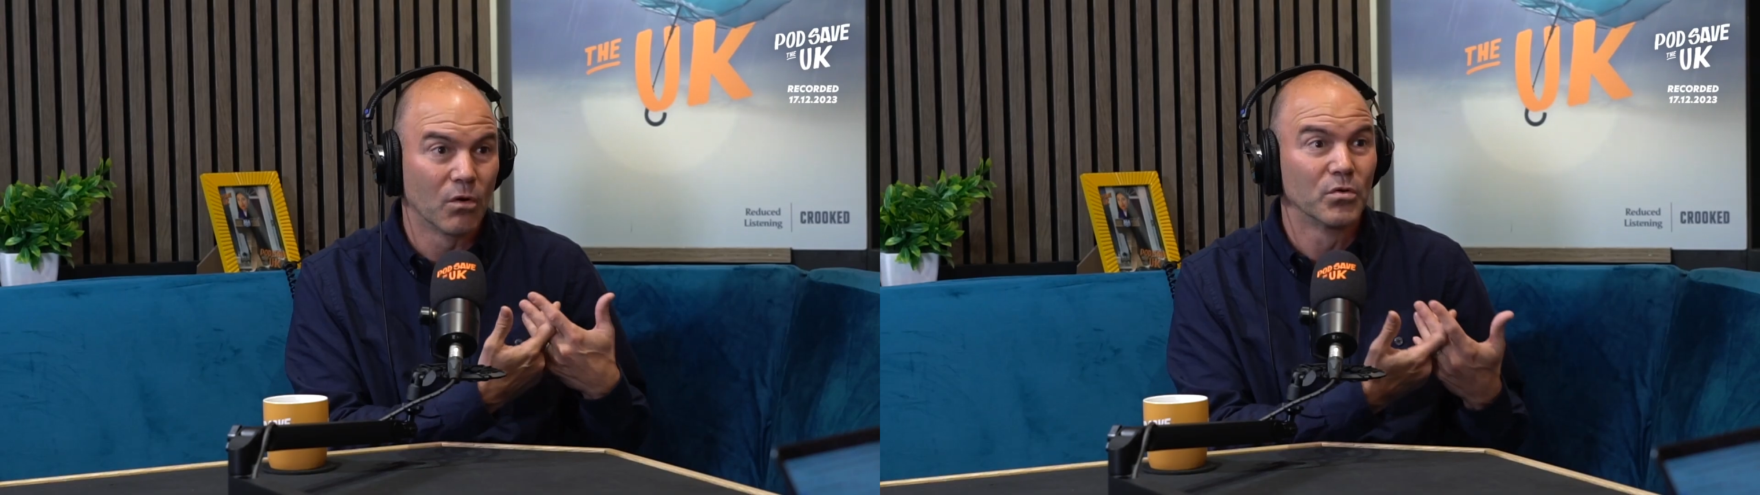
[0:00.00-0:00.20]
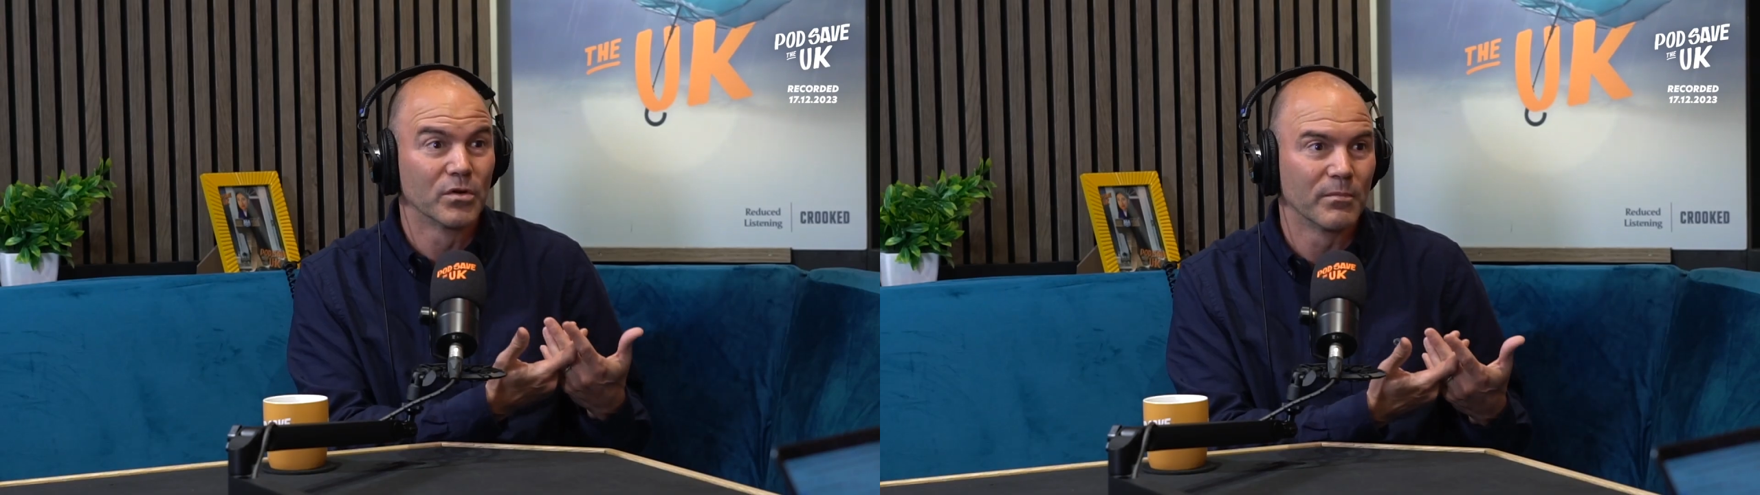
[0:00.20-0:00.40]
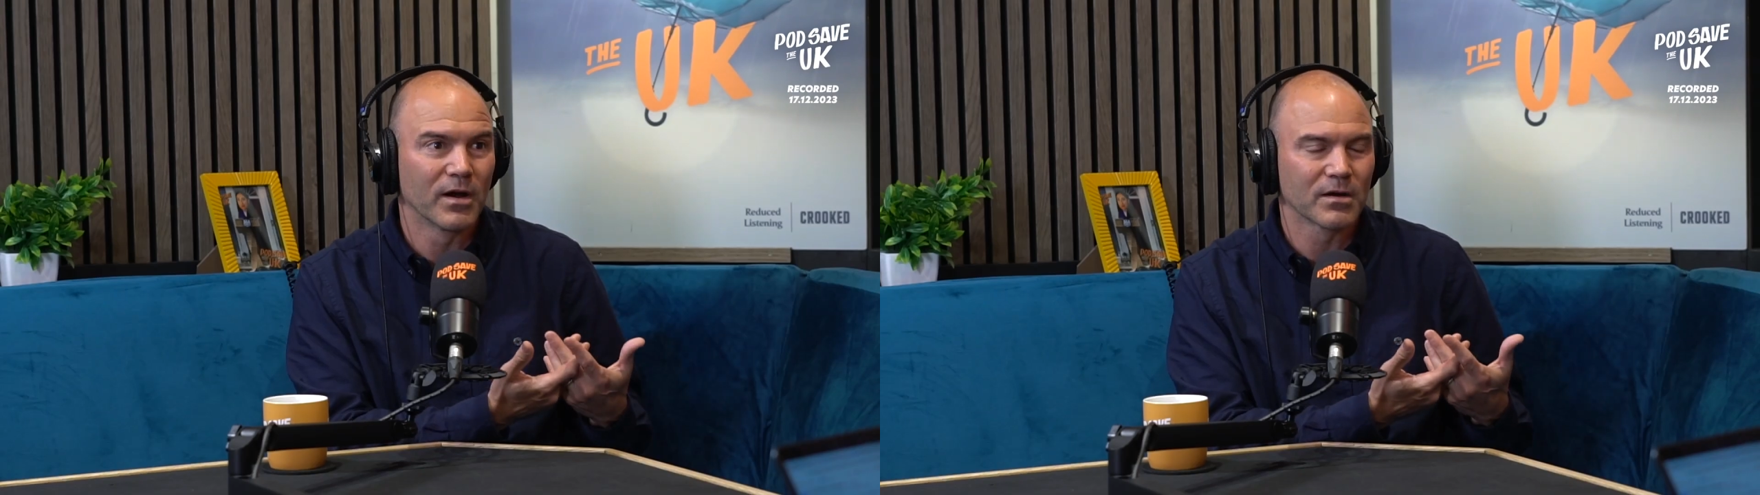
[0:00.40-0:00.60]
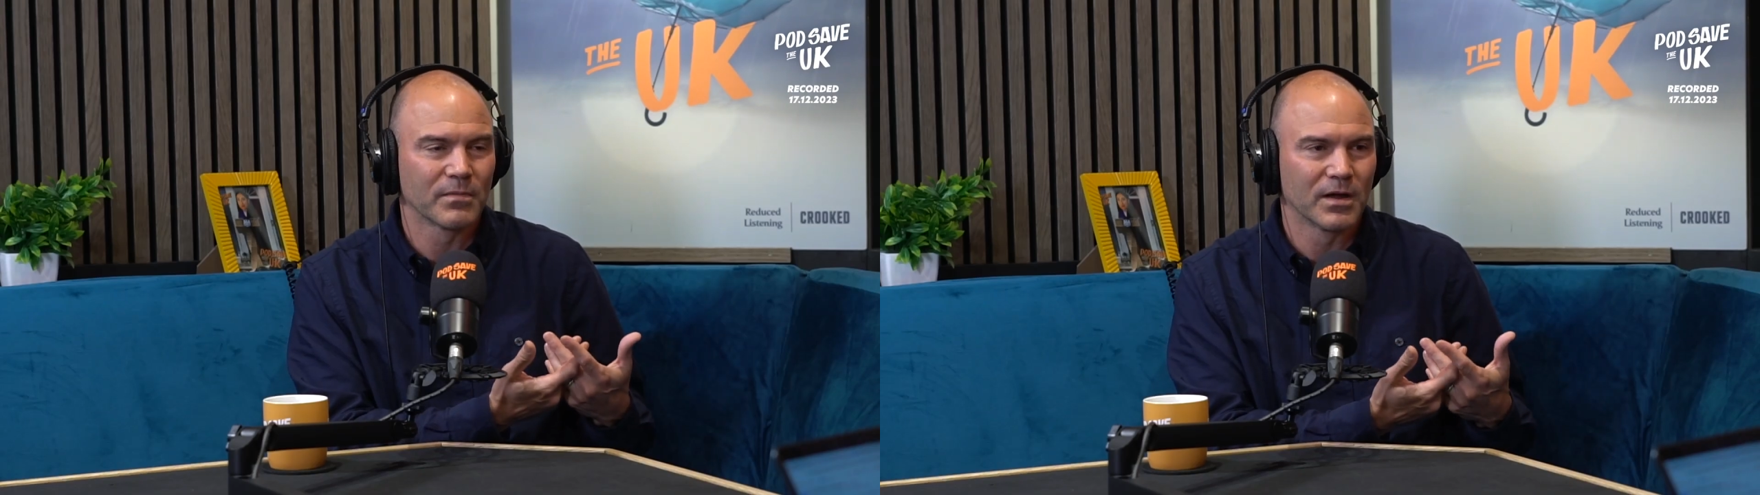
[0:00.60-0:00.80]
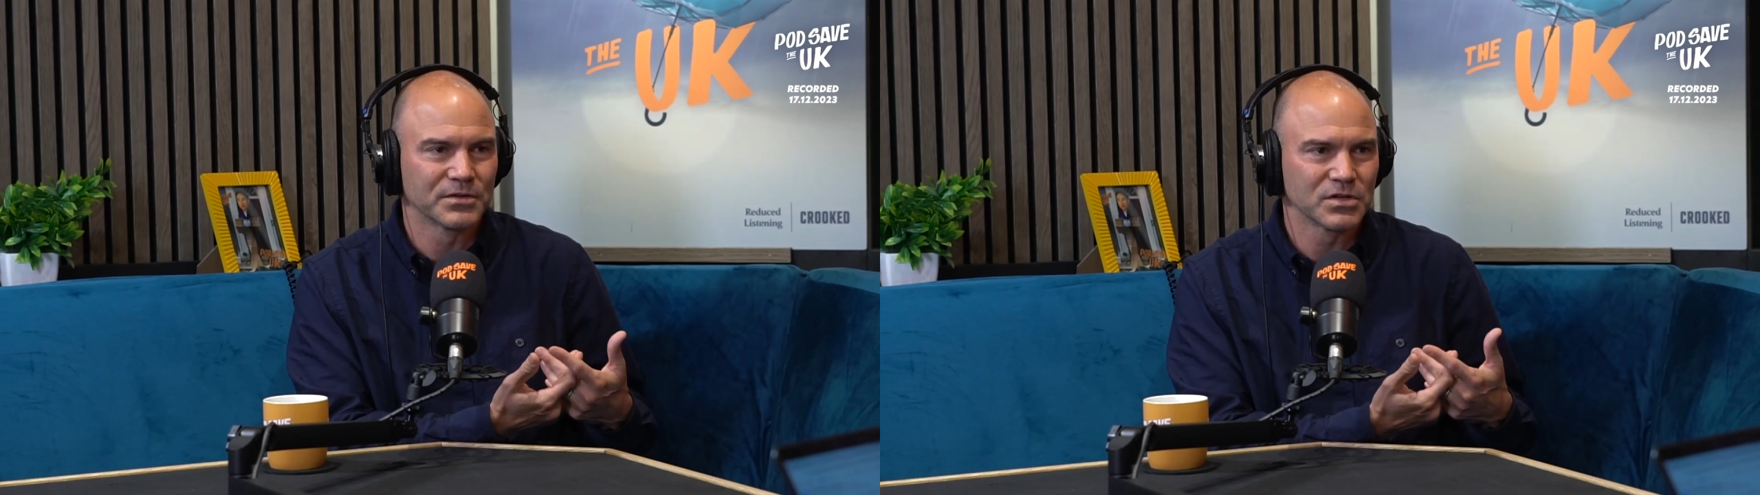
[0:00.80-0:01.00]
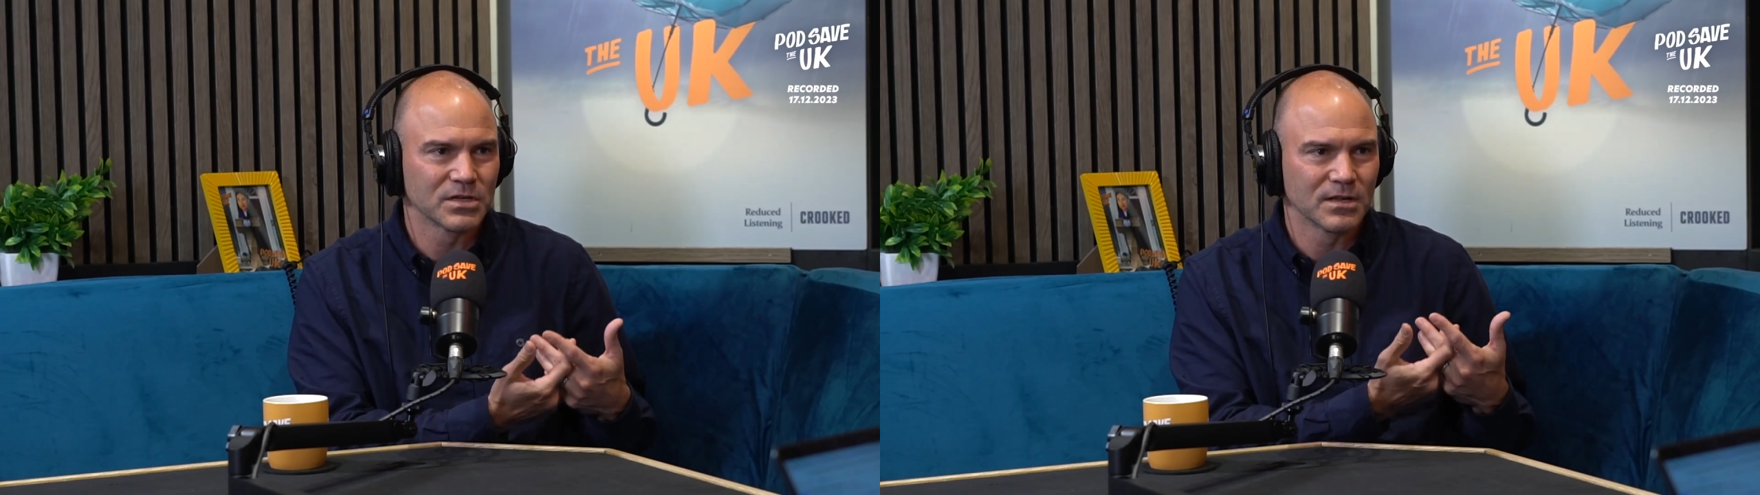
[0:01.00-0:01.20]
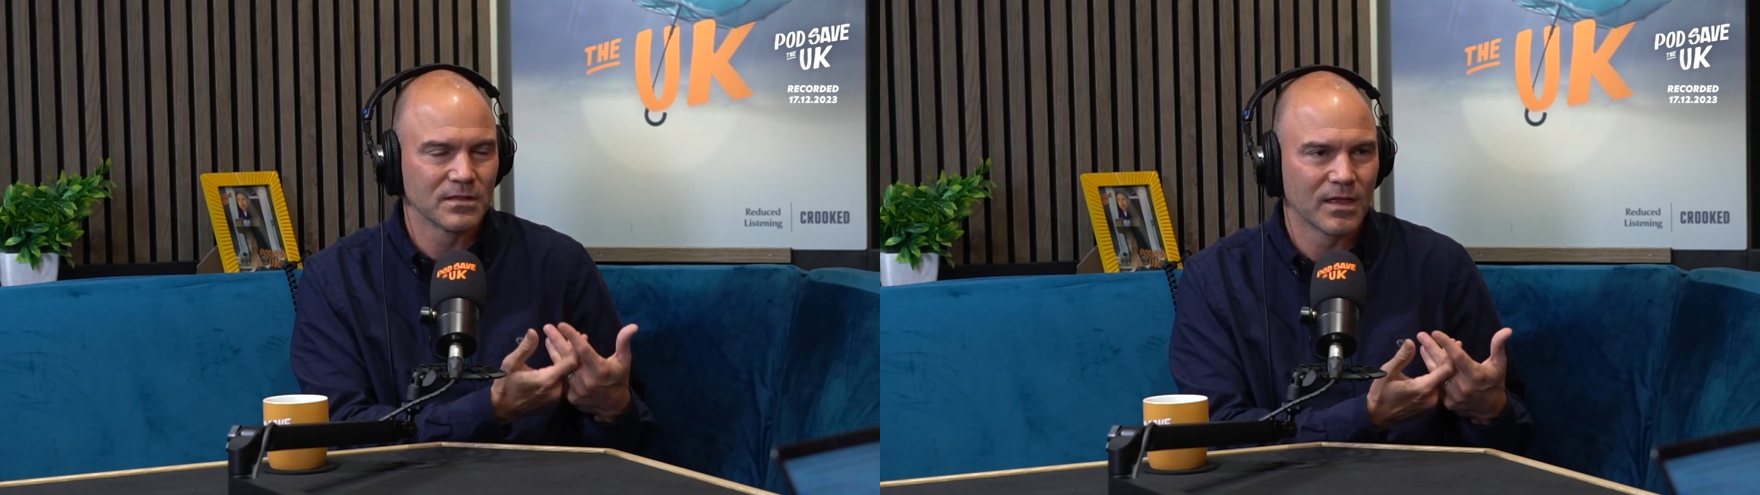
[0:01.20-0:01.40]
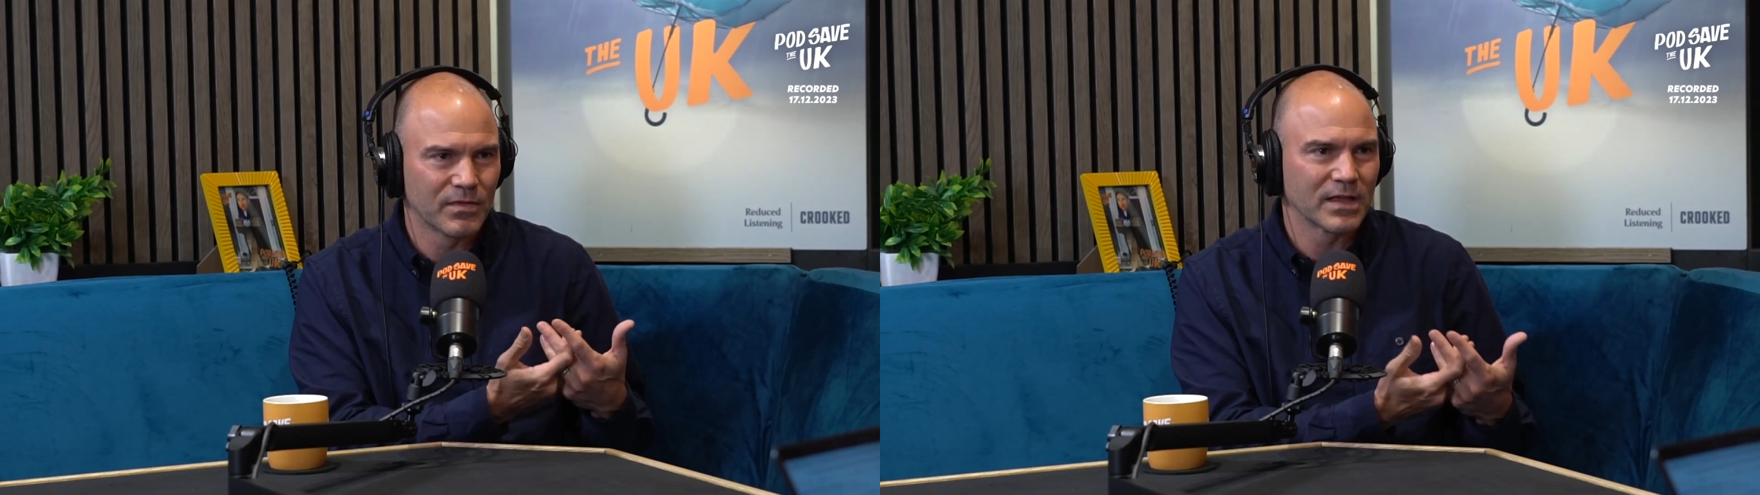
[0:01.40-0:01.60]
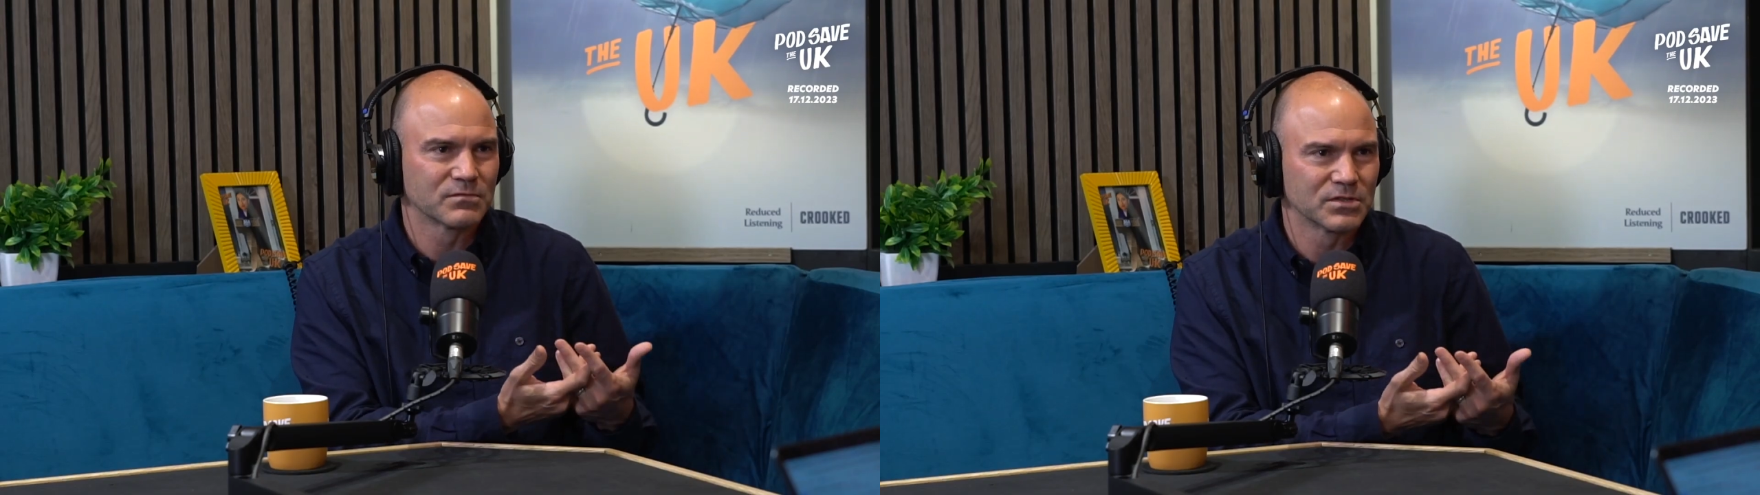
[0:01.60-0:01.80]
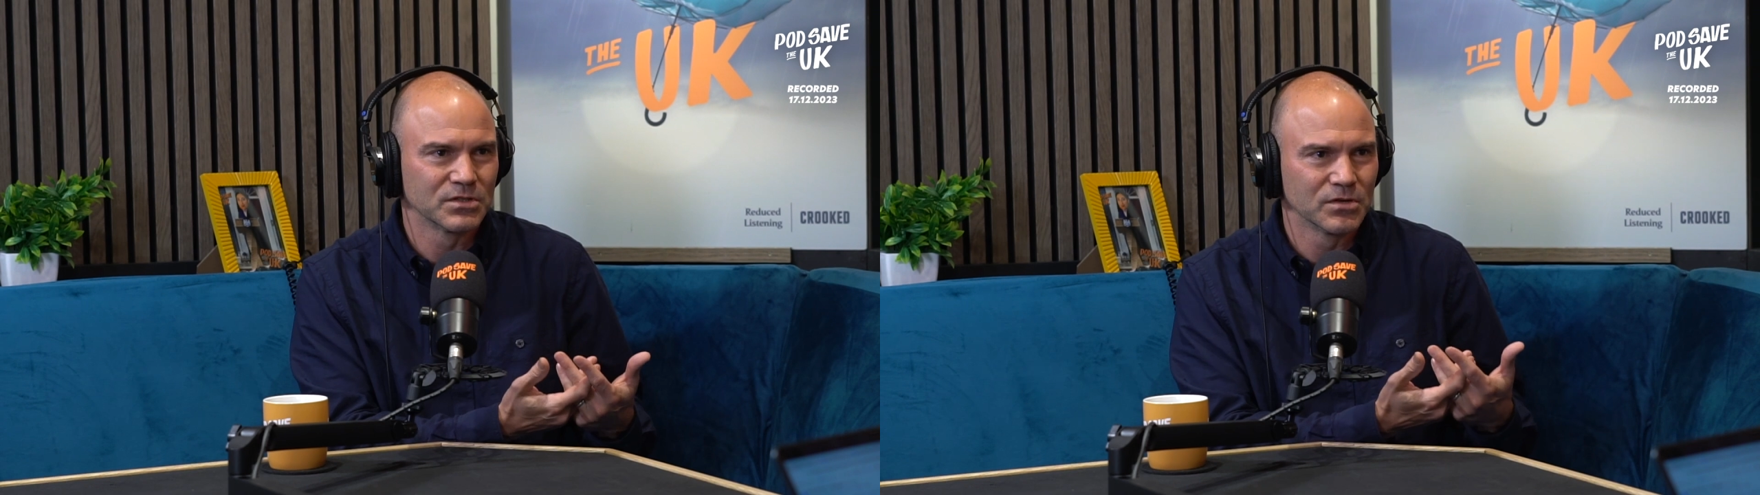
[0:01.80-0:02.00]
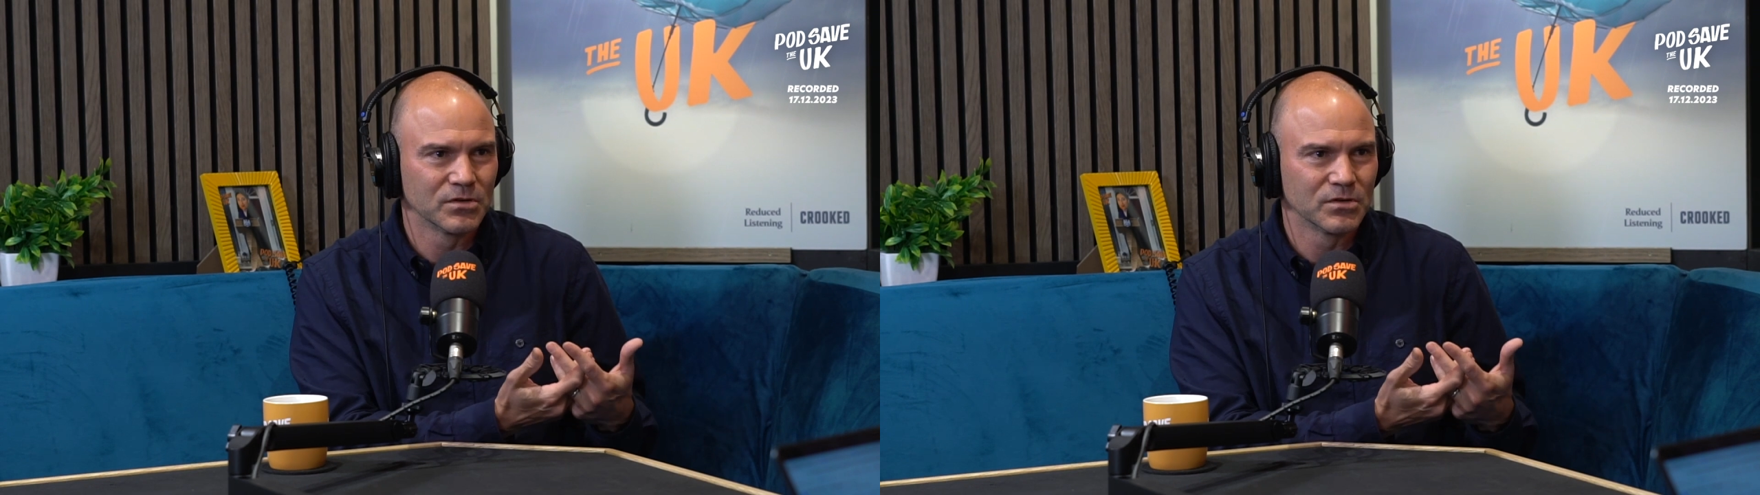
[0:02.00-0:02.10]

an older American politician, that's what you do.